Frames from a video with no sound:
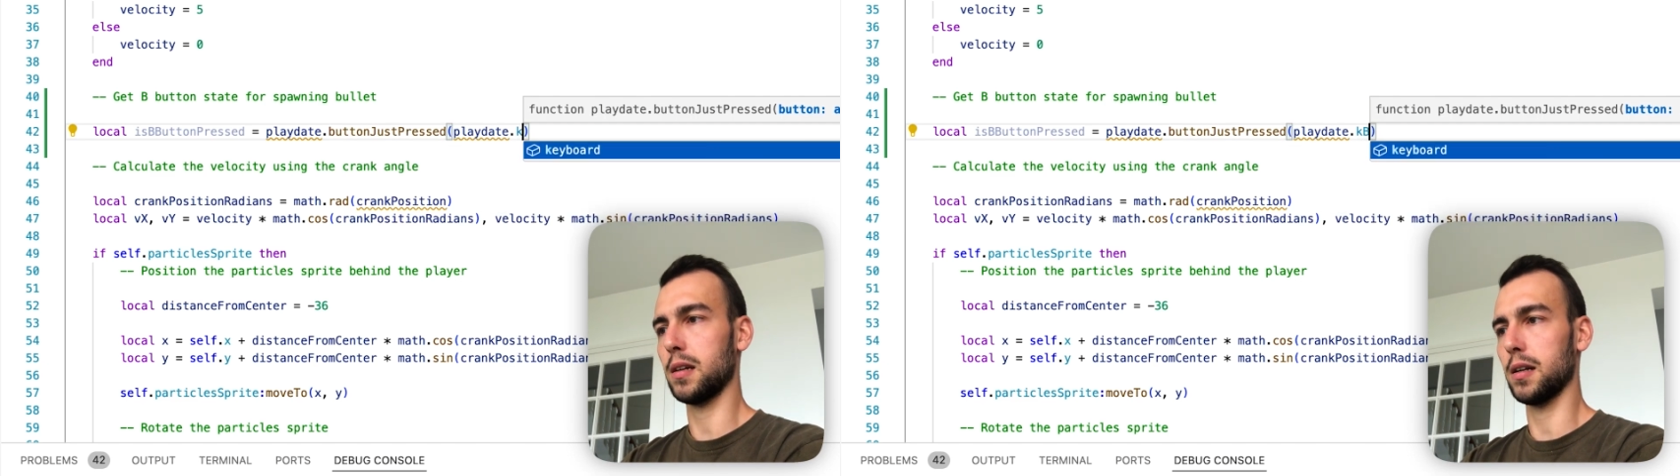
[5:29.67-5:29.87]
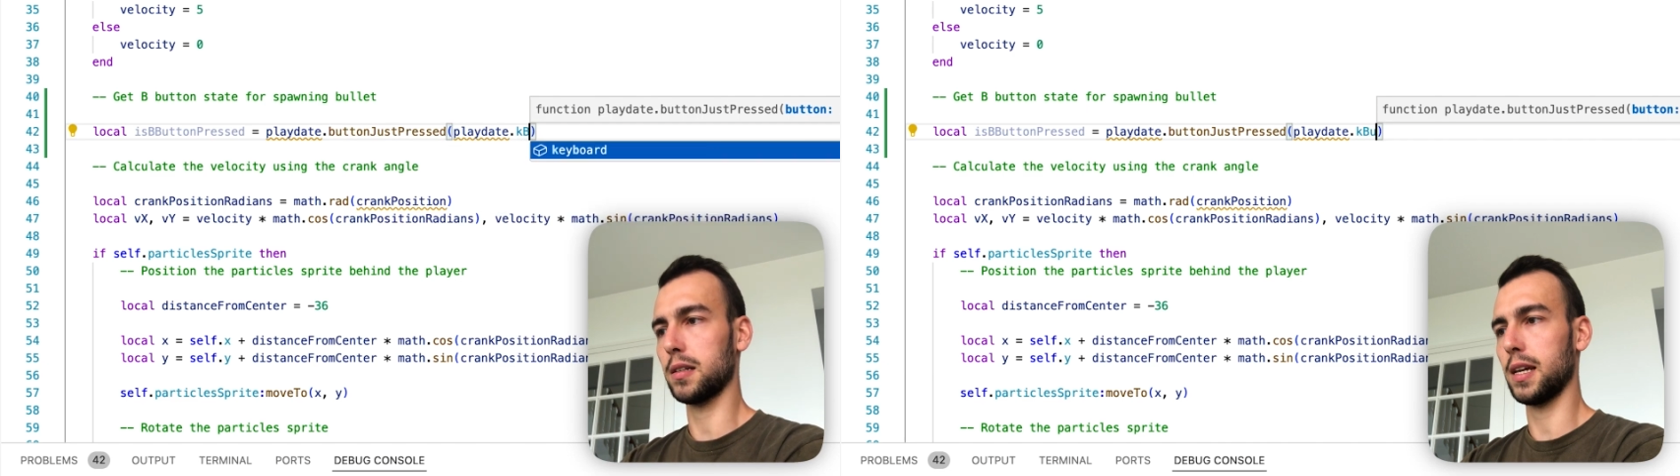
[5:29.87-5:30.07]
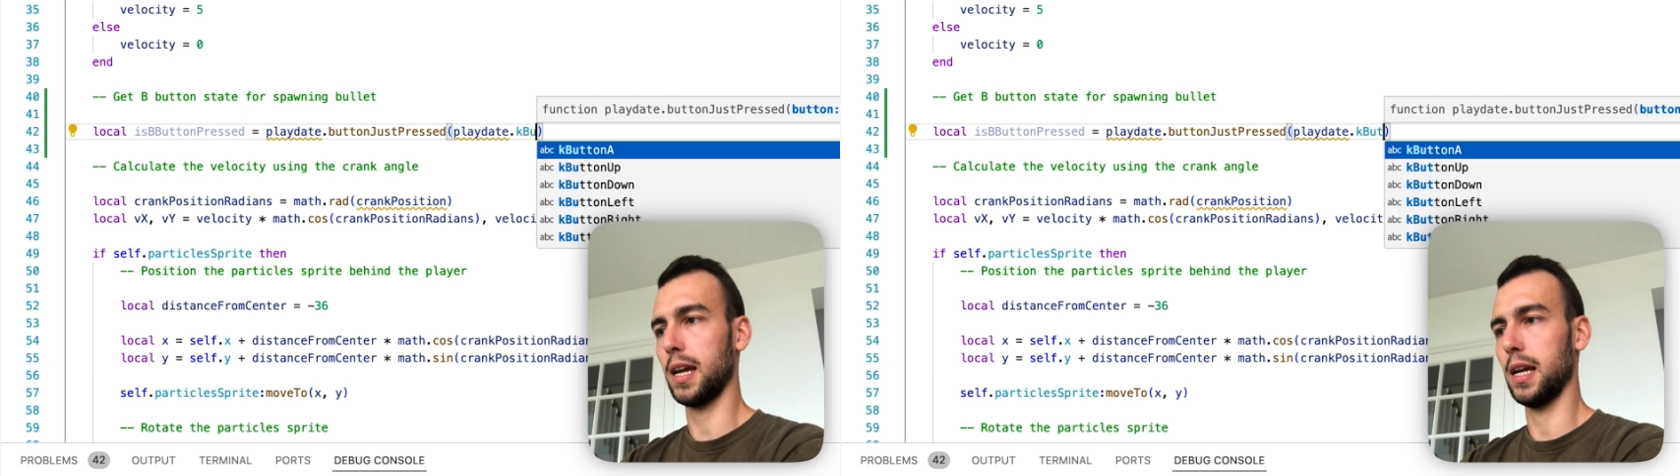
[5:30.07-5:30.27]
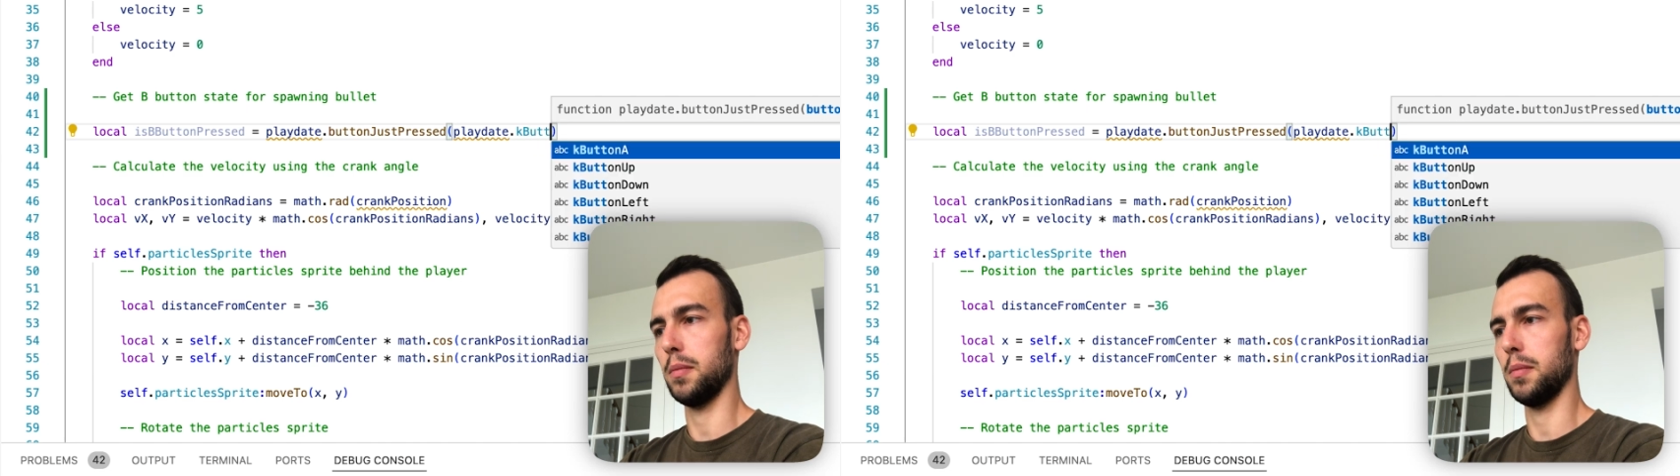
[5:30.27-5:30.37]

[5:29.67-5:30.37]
dot k